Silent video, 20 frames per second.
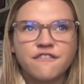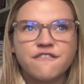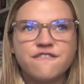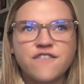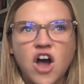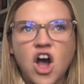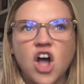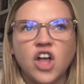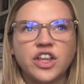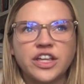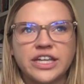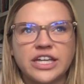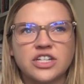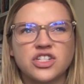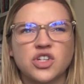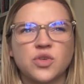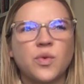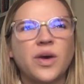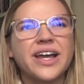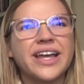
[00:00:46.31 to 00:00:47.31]
falling
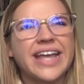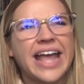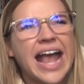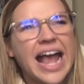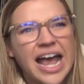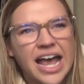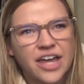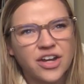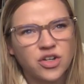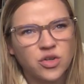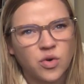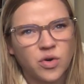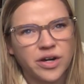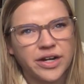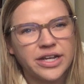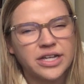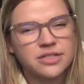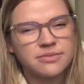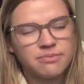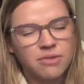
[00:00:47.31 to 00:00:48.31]
into? What
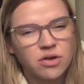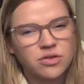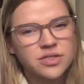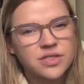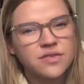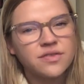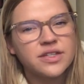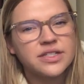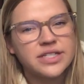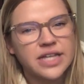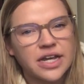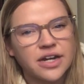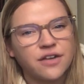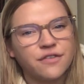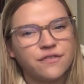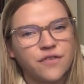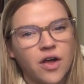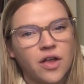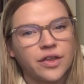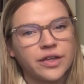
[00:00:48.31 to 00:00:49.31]
category is most of the data
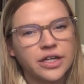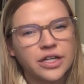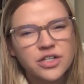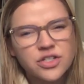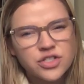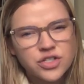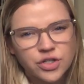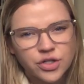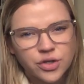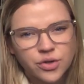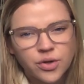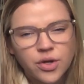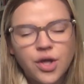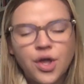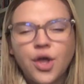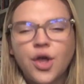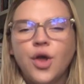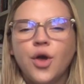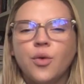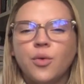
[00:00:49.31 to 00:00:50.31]
falling into?
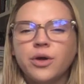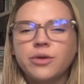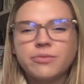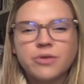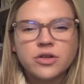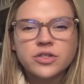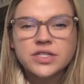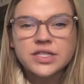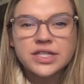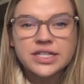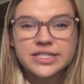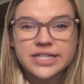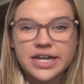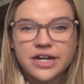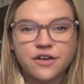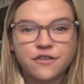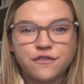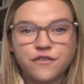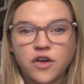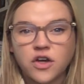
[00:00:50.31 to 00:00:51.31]
When most of the
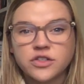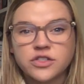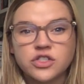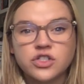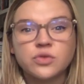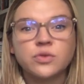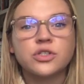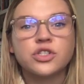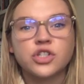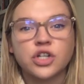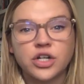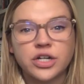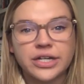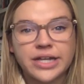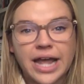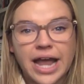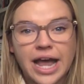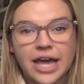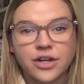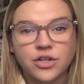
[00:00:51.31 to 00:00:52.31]
data falls into a certain
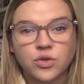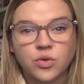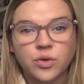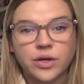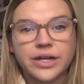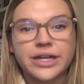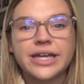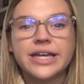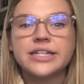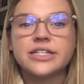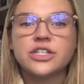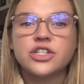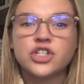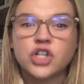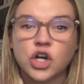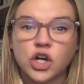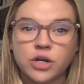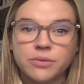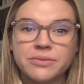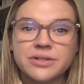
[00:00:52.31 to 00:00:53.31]
category, it
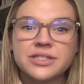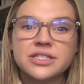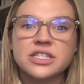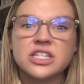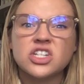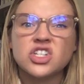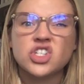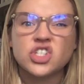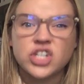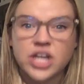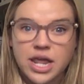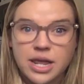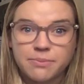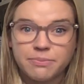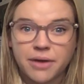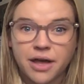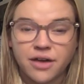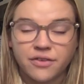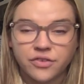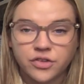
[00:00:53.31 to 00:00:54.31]
determines the shape
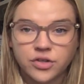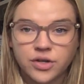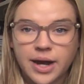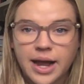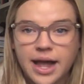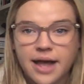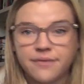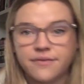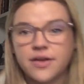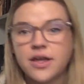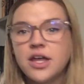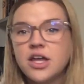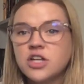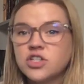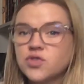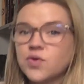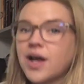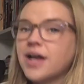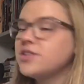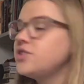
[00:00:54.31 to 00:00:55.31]
of a graph.
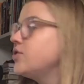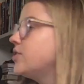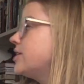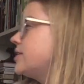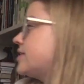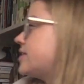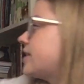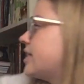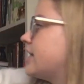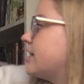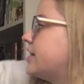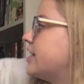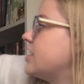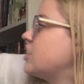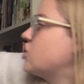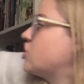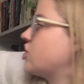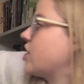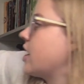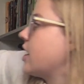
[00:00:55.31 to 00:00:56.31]
So as you can see,
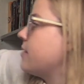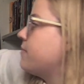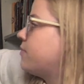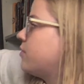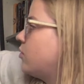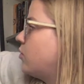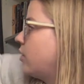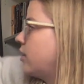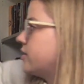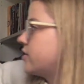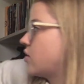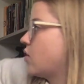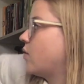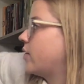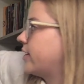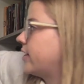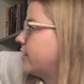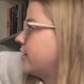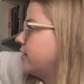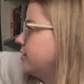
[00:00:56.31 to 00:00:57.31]
this shape, where it's
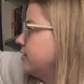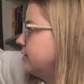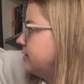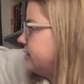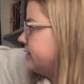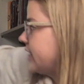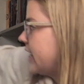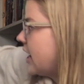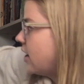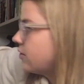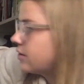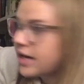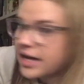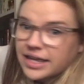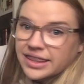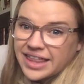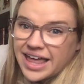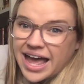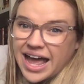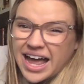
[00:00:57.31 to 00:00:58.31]
going down like
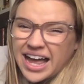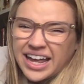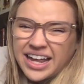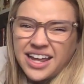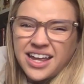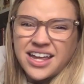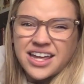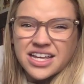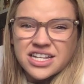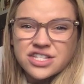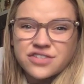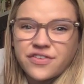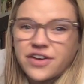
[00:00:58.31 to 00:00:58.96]
that, is